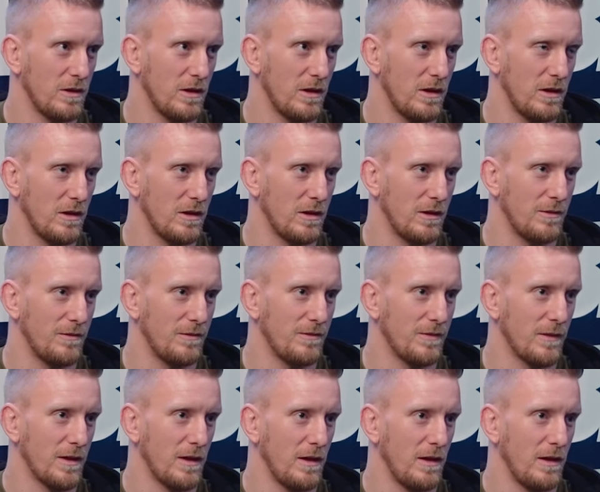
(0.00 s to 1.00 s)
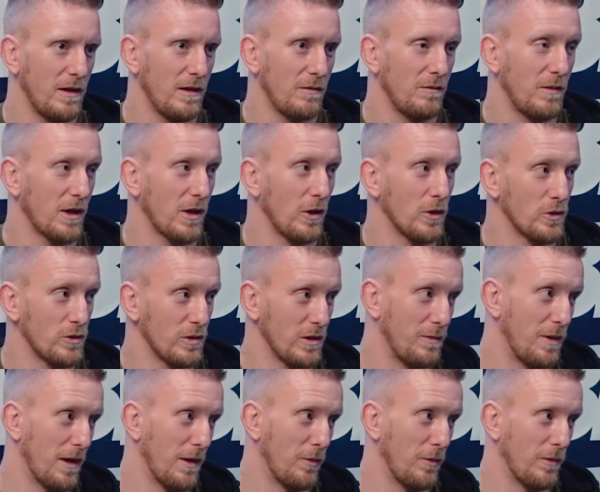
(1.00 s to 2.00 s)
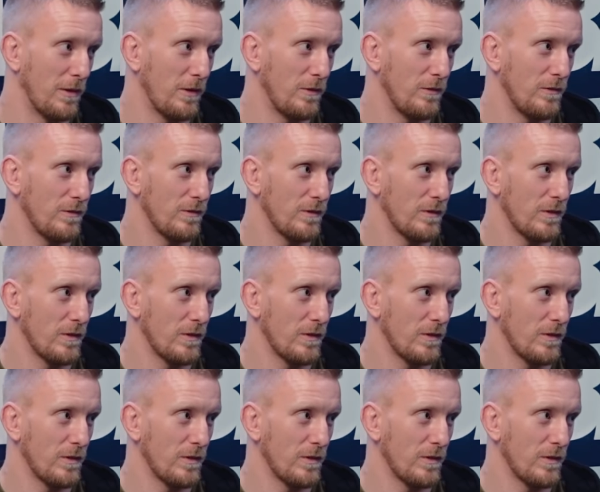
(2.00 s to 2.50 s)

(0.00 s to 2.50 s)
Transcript: um, my coach was a purple belt.